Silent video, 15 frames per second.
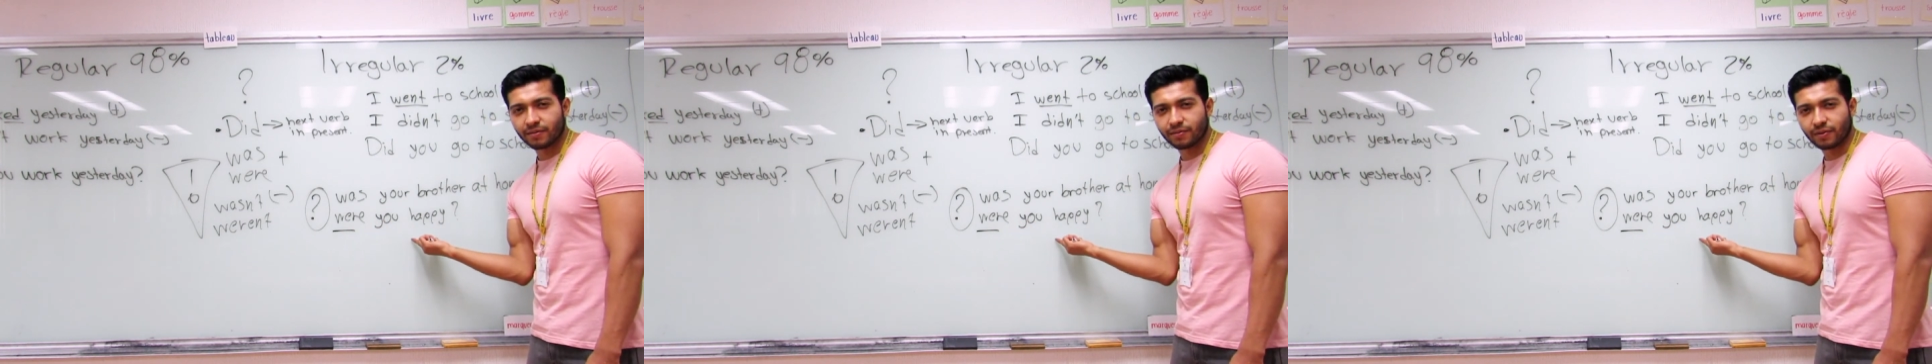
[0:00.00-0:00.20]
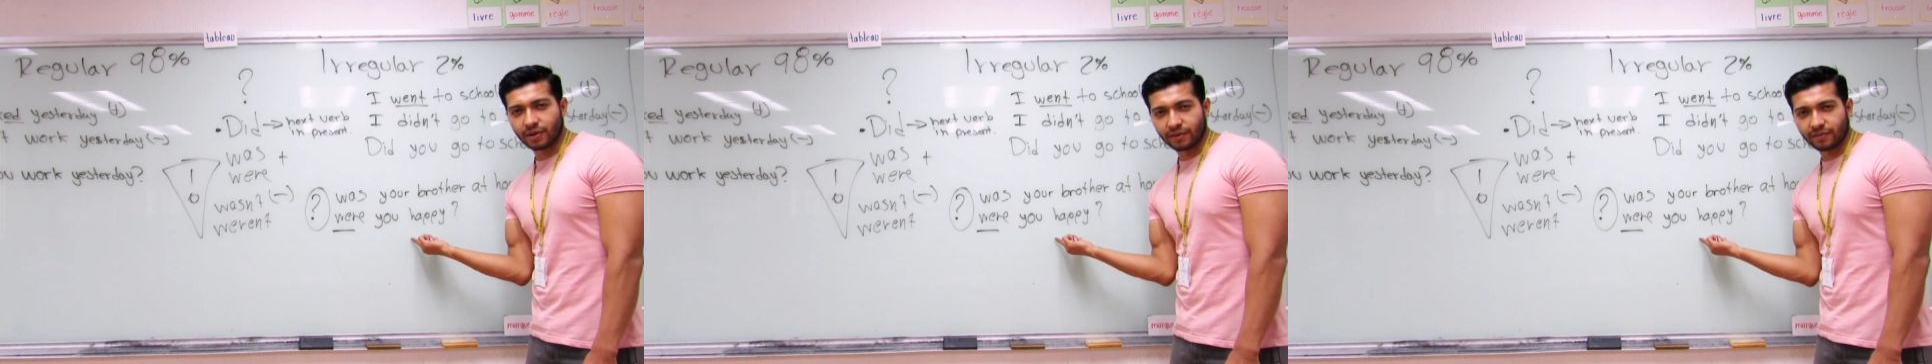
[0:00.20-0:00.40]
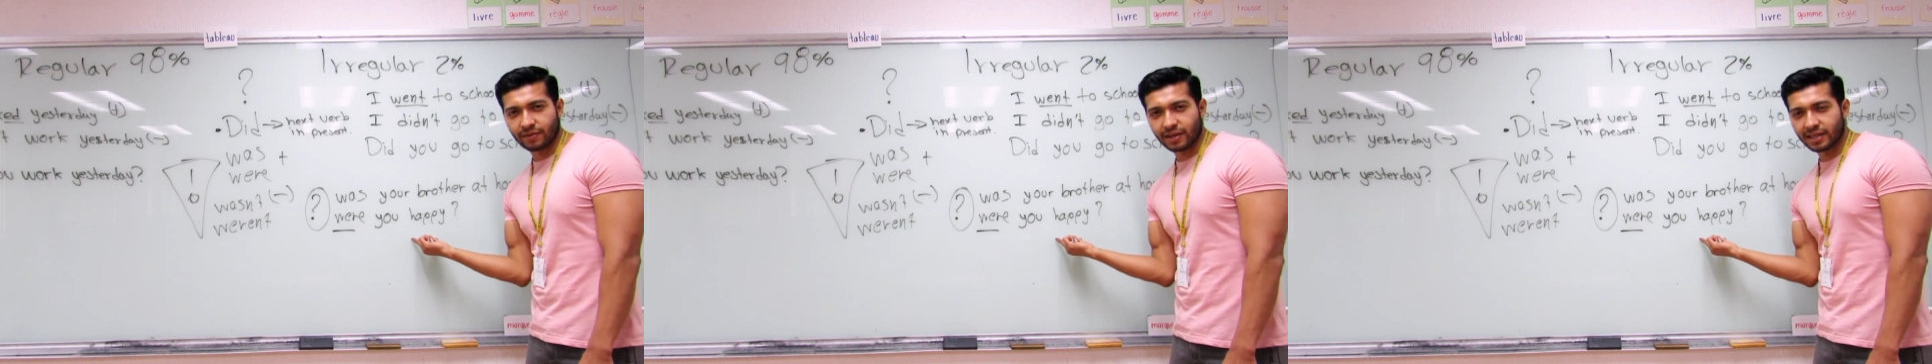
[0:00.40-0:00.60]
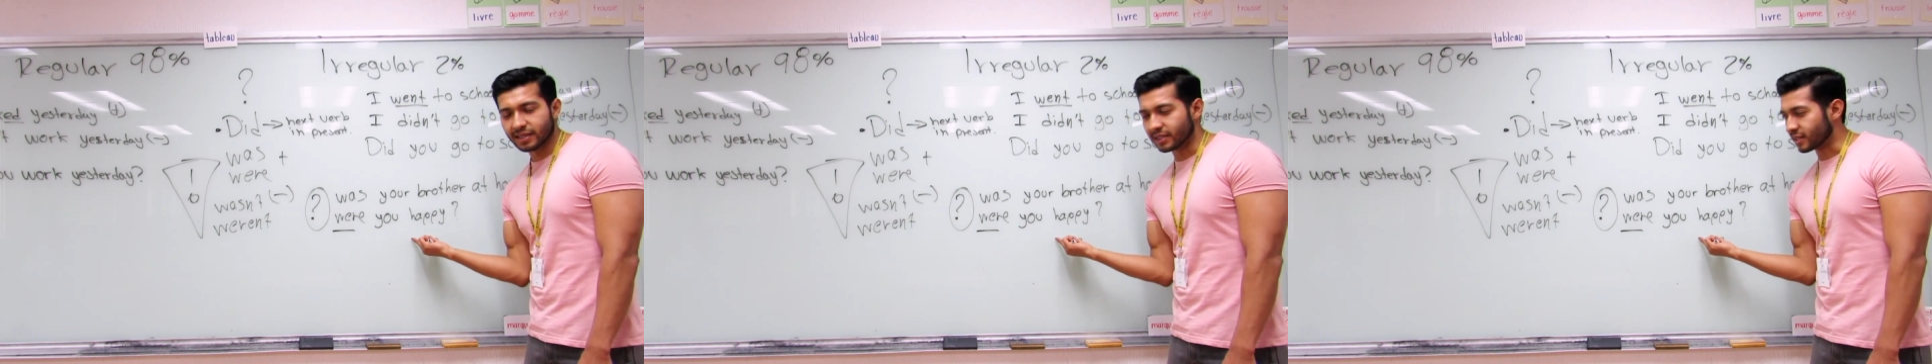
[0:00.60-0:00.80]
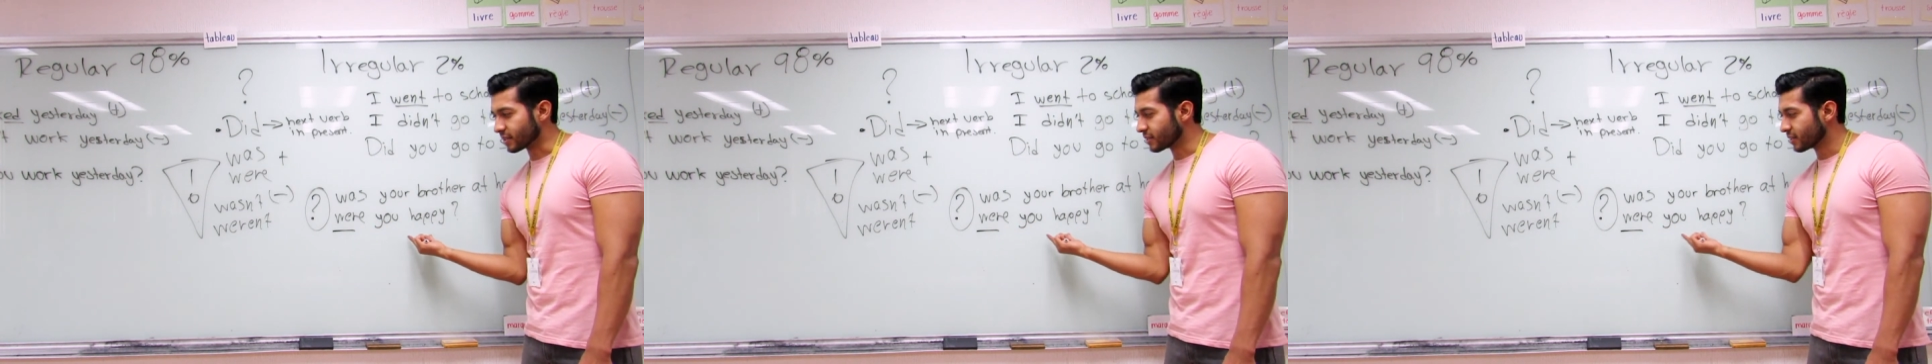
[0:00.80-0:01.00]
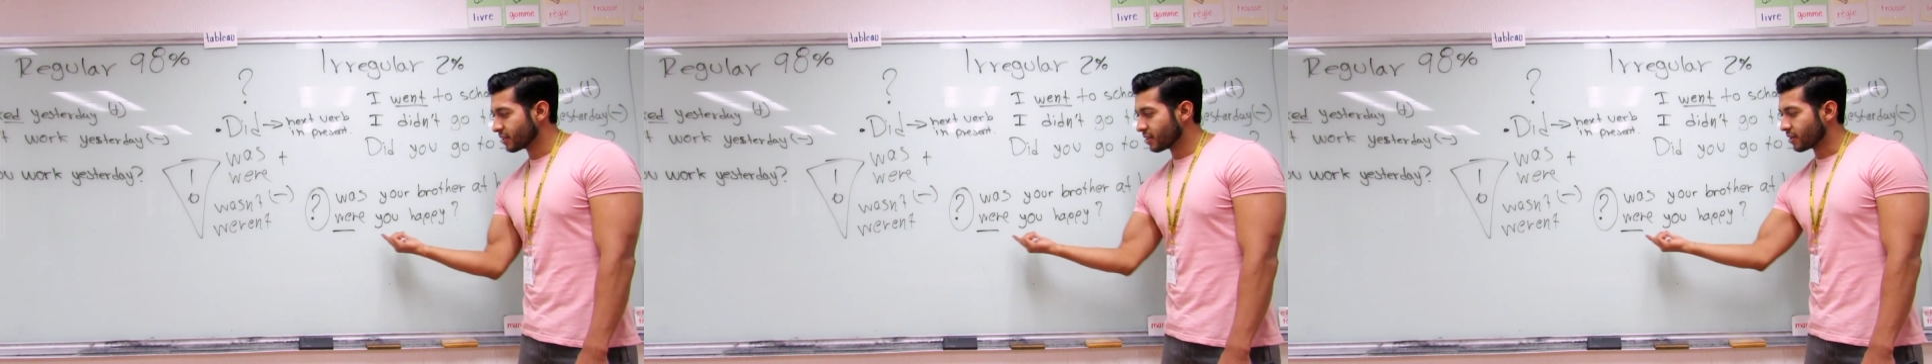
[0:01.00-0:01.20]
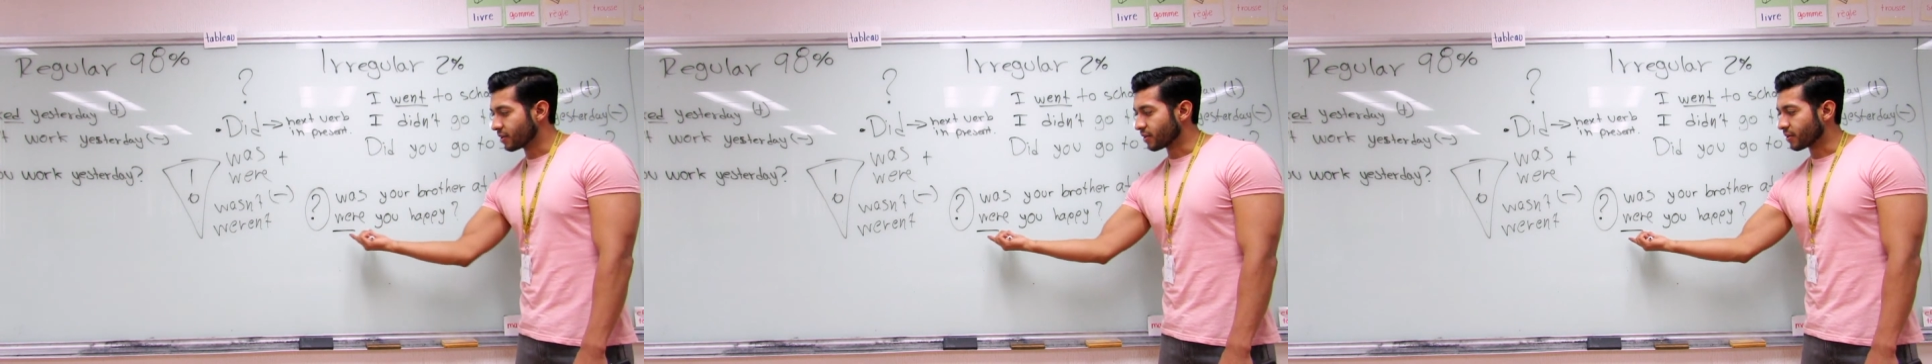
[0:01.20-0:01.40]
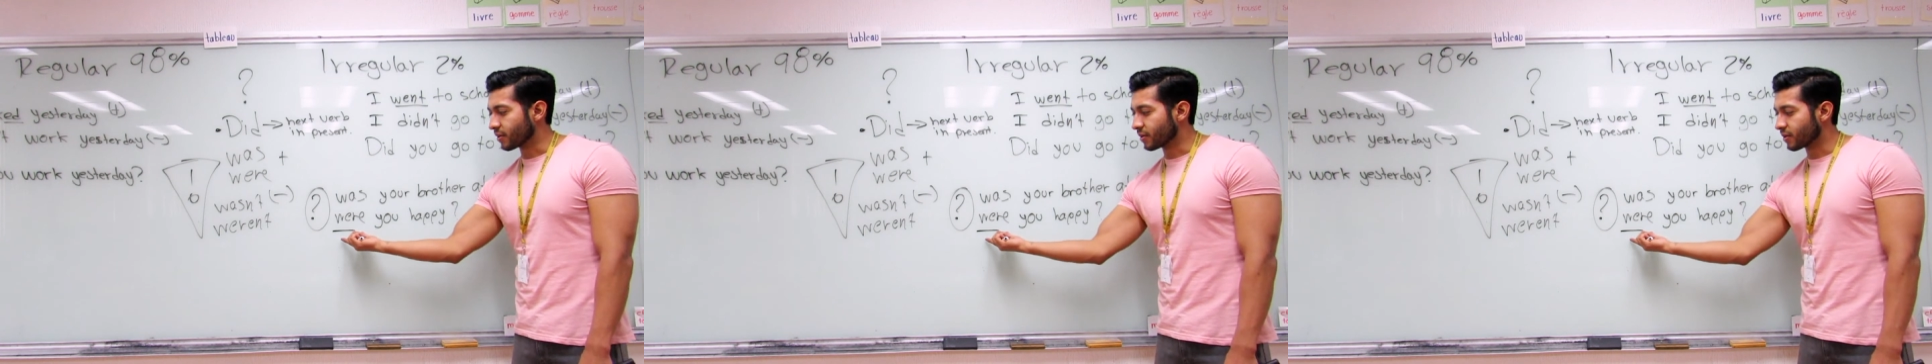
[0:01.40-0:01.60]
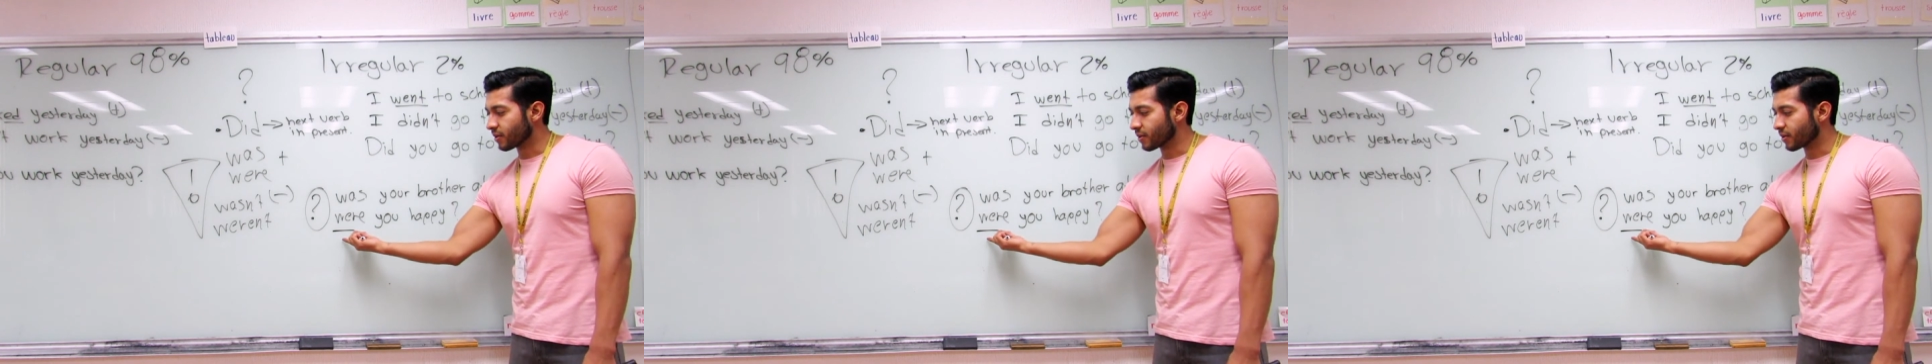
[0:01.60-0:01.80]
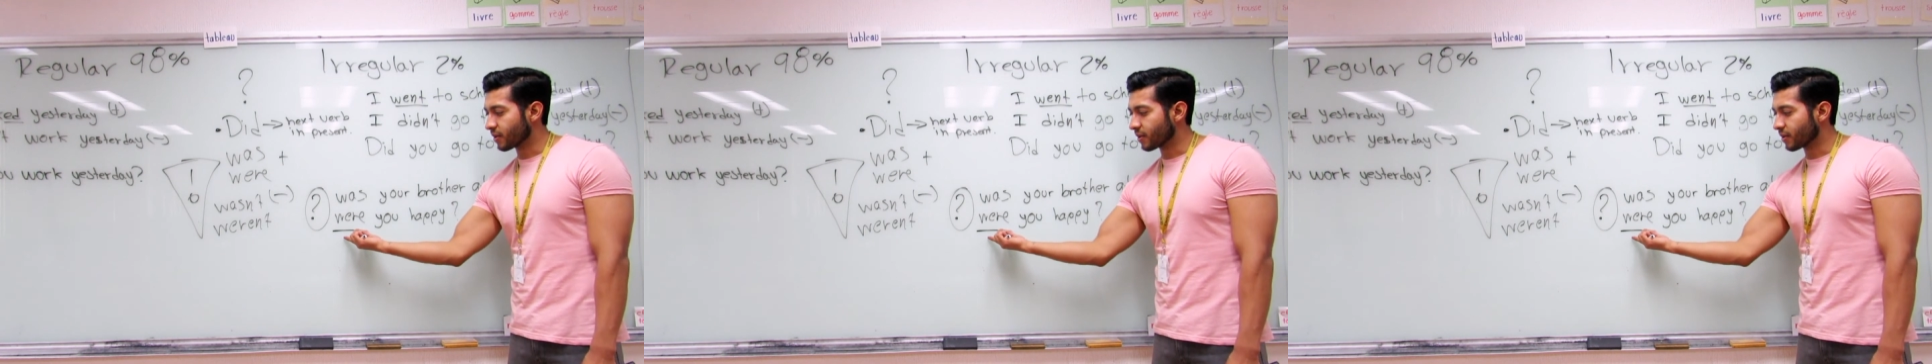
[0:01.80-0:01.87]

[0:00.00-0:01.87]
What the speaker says: Fueron felices. Or